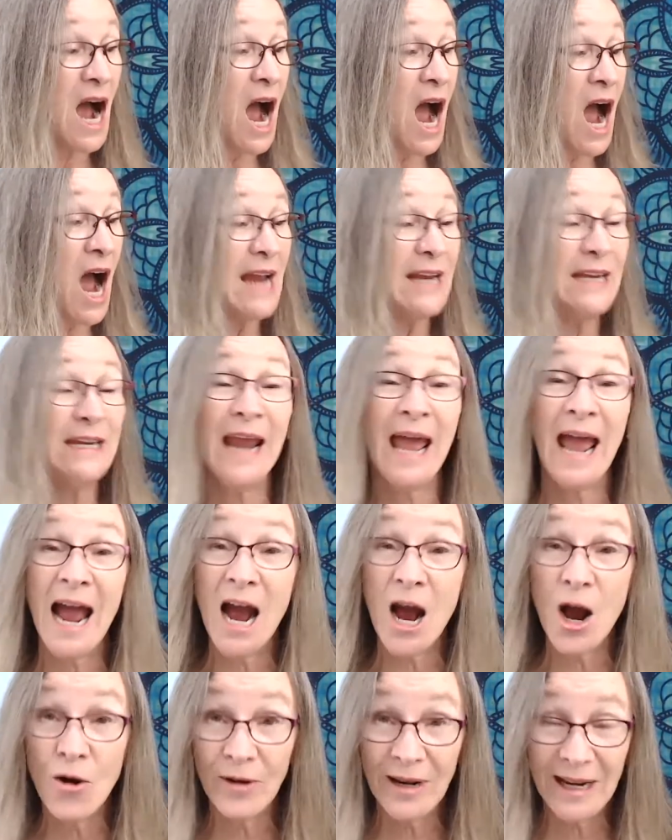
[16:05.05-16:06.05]
I
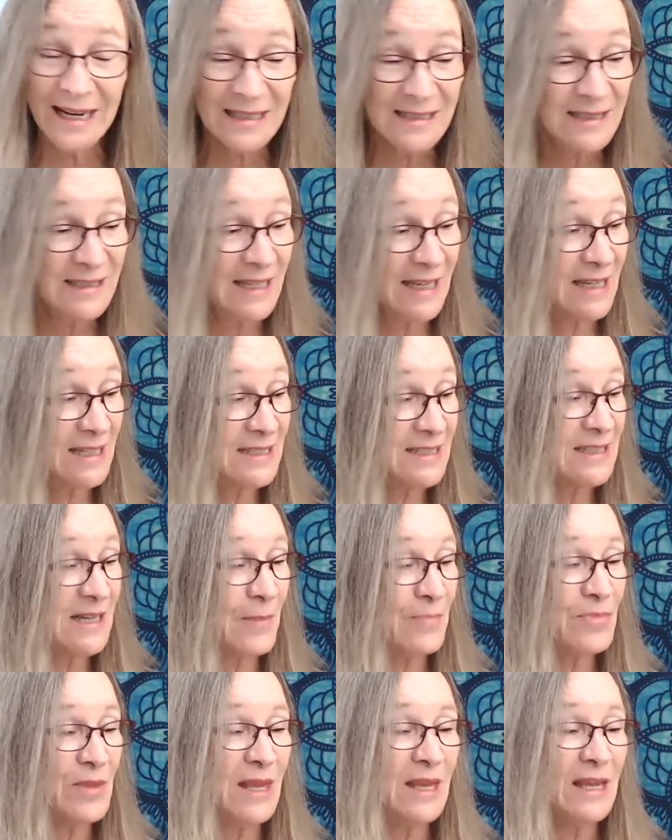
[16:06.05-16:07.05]
now exist
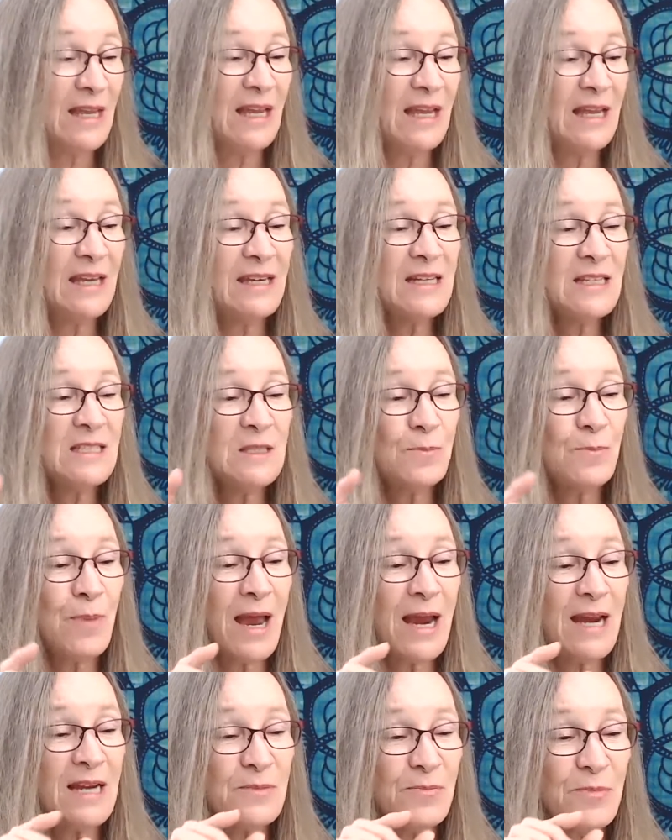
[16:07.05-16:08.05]
in a
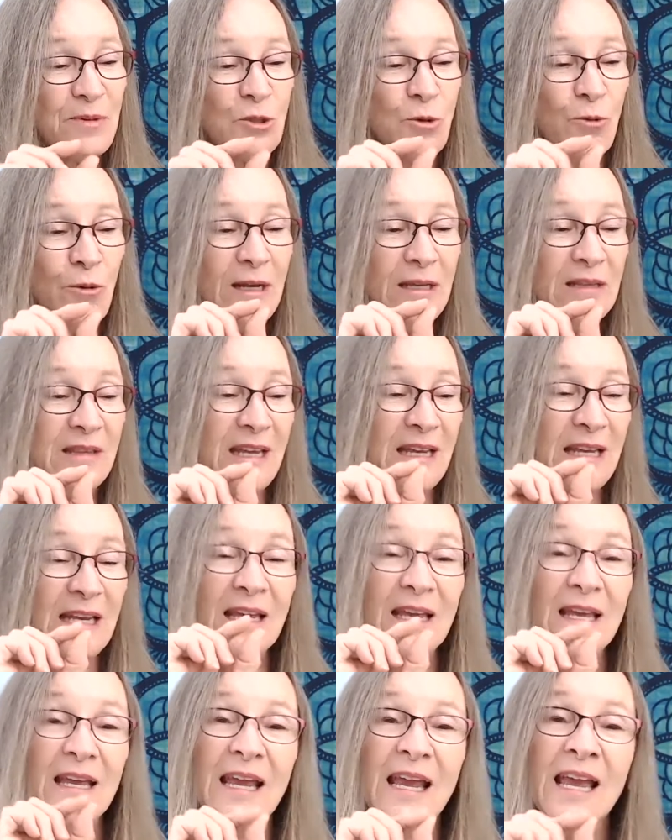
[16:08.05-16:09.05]
space between the
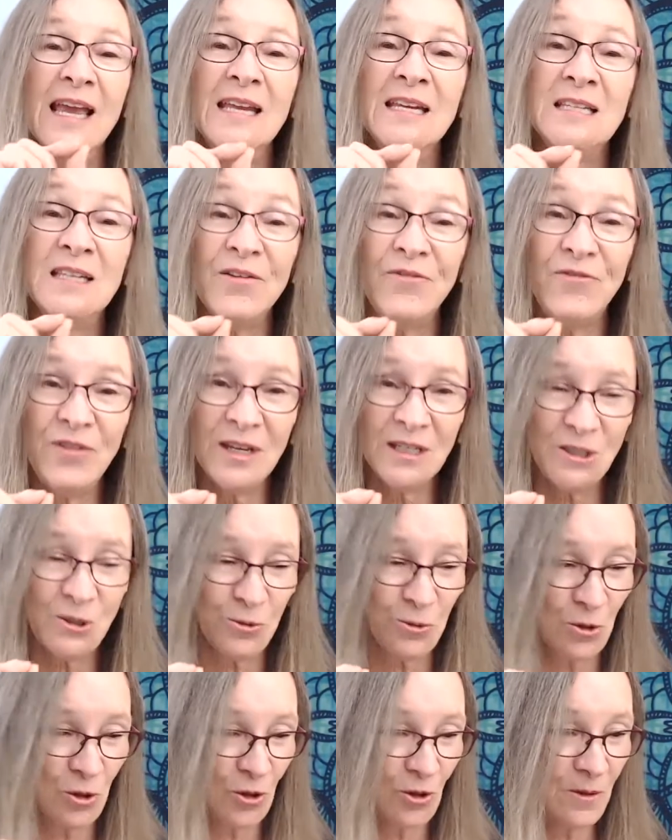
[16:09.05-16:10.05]

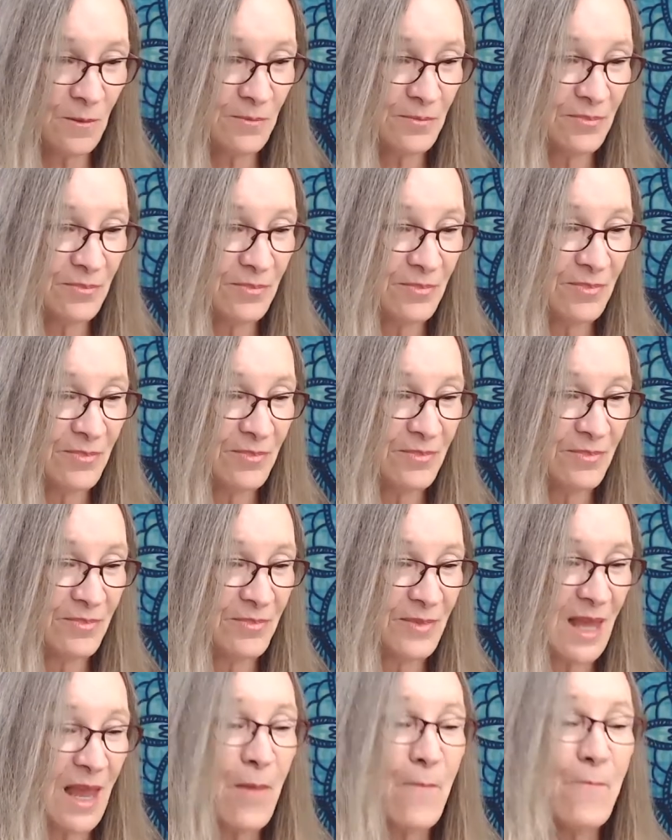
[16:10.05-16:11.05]
individual
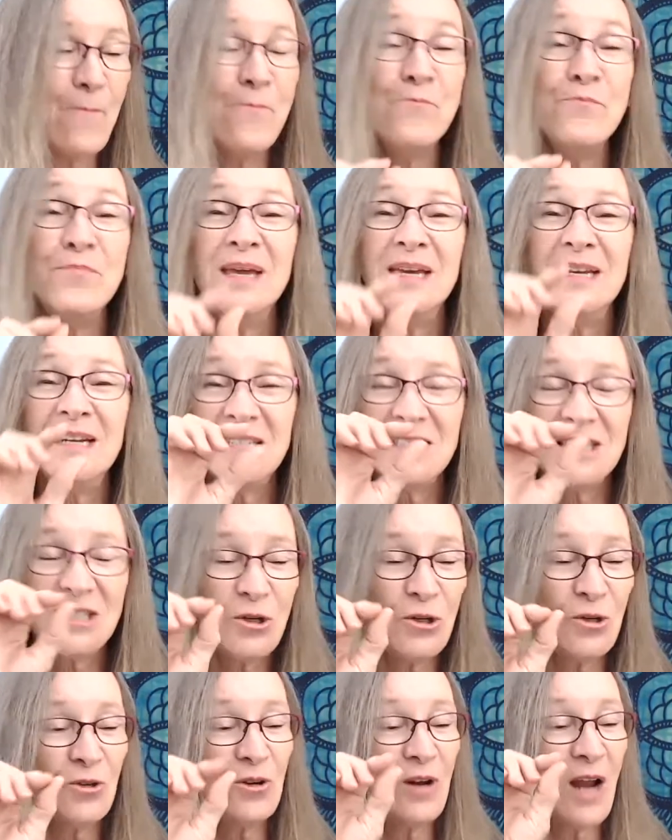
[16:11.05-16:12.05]

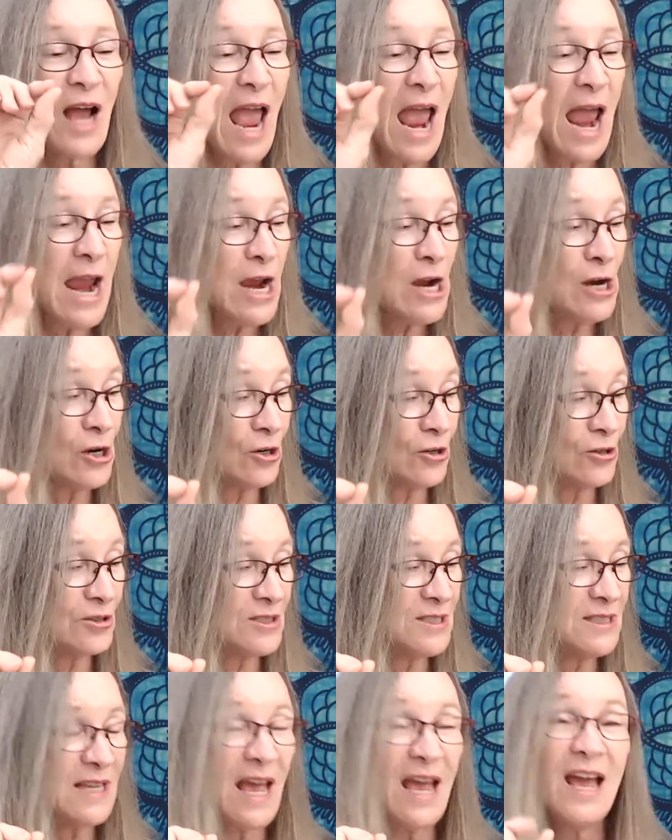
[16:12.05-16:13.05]
minuscule
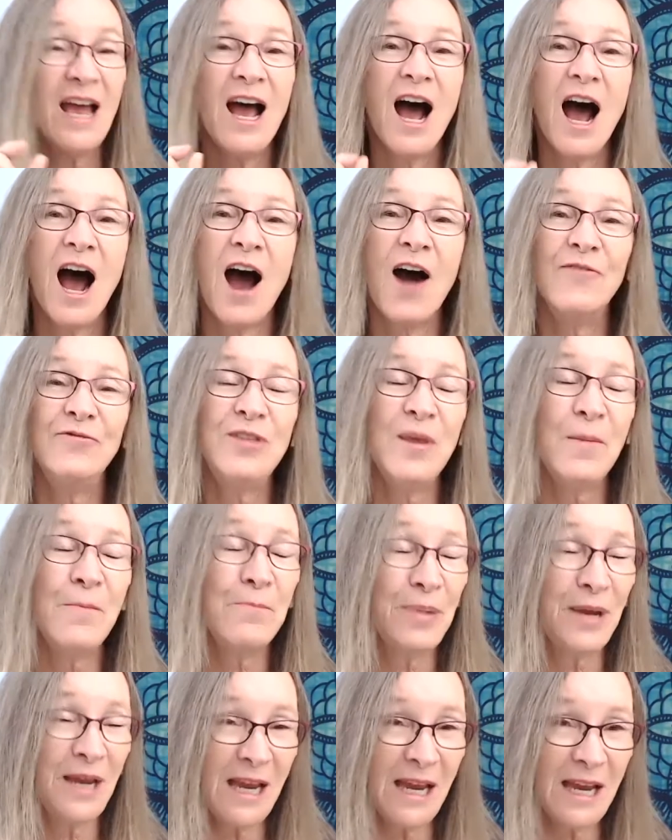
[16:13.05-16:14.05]
hairs of the
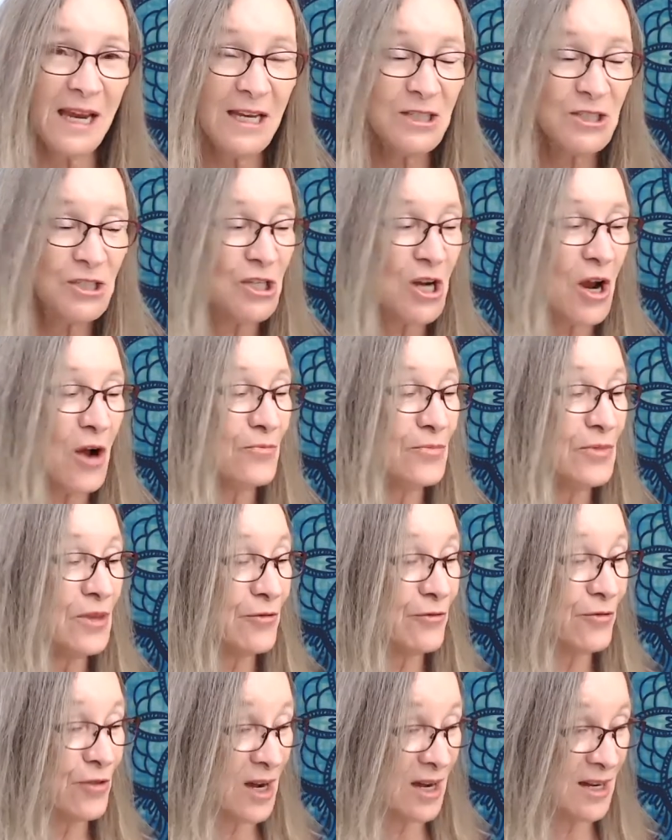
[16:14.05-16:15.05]
peach
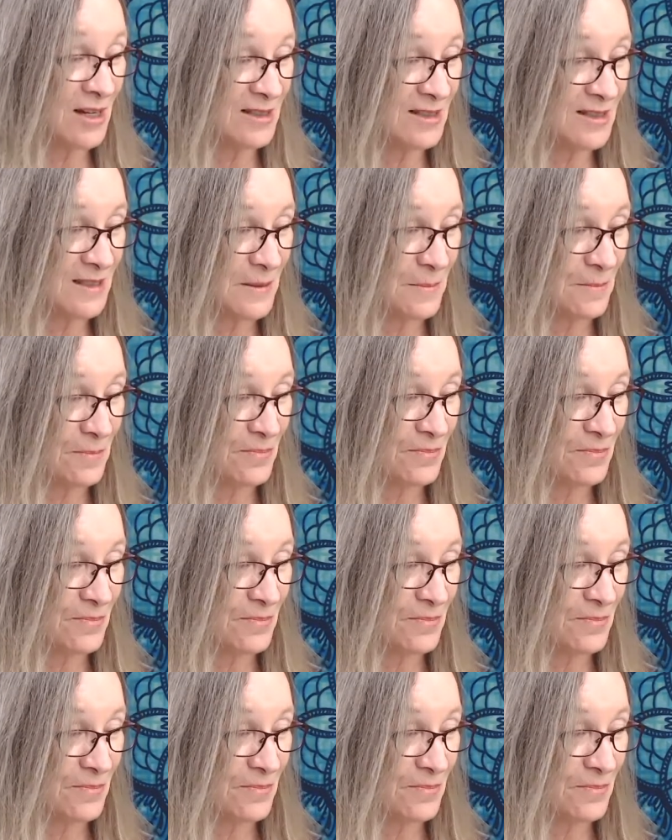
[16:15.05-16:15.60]
fuzz.